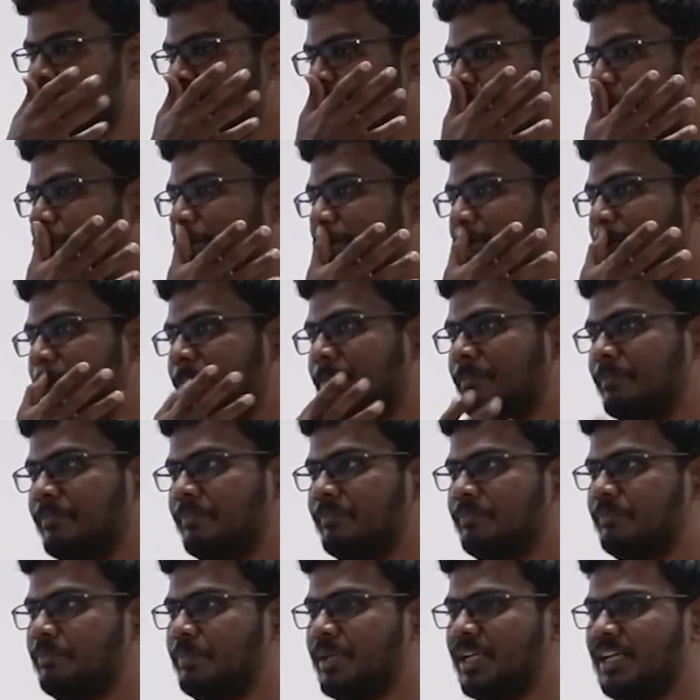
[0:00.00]
So we
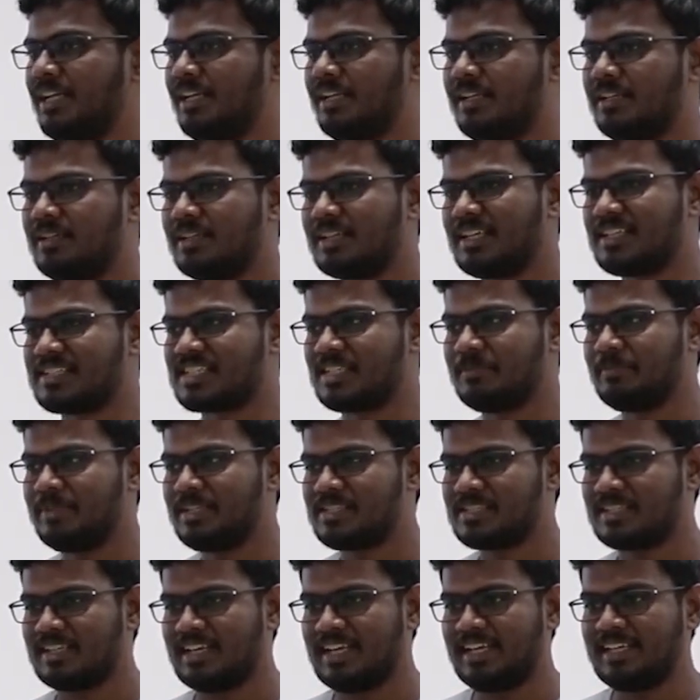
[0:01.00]
build
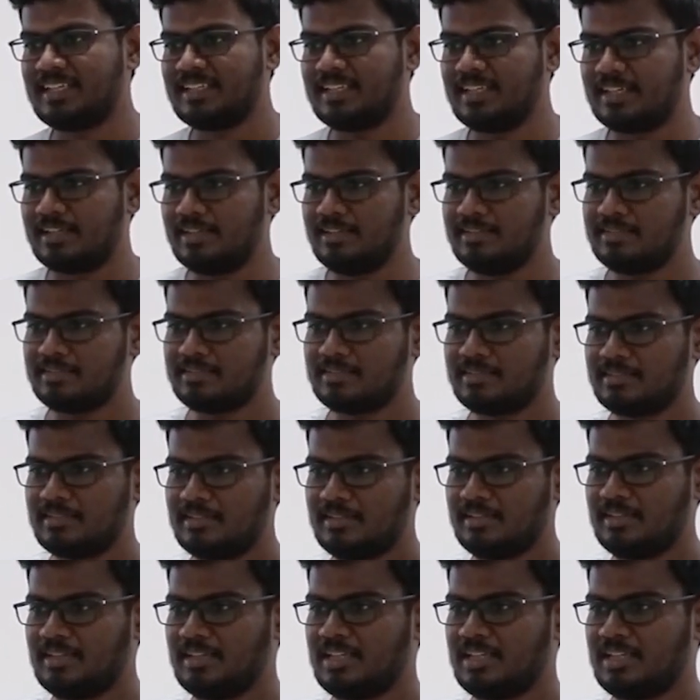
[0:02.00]
customized itineraries